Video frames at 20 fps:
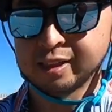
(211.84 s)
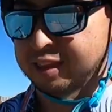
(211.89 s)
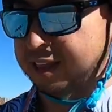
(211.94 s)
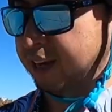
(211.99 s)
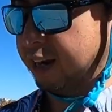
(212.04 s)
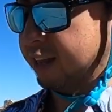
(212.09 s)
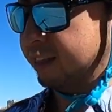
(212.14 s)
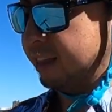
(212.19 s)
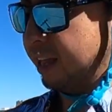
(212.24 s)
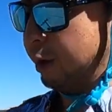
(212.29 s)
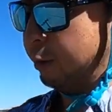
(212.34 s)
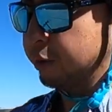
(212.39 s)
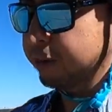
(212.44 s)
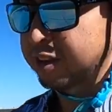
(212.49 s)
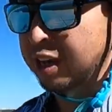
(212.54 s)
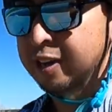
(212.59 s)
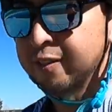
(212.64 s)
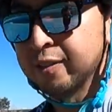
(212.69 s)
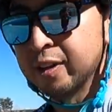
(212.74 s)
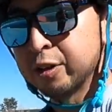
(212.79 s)
that I thought was
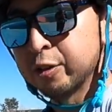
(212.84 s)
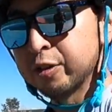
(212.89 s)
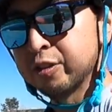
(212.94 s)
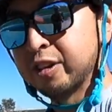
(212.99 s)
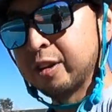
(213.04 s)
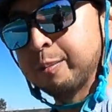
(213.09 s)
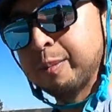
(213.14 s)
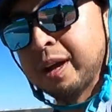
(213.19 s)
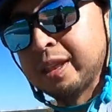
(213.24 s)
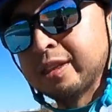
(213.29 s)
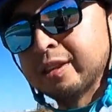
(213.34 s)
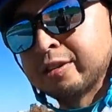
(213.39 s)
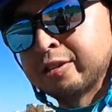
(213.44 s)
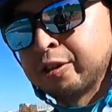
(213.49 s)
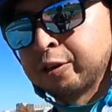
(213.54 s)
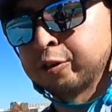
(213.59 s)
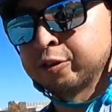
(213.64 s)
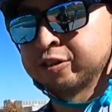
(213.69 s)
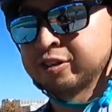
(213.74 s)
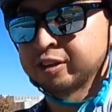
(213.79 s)
kind of interesting about the
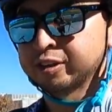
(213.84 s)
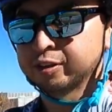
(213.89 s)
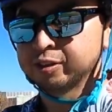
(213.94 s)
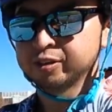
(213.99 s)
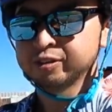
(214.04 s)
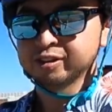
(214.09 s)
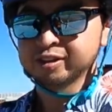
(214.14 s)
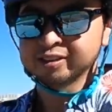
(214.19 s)
turn signals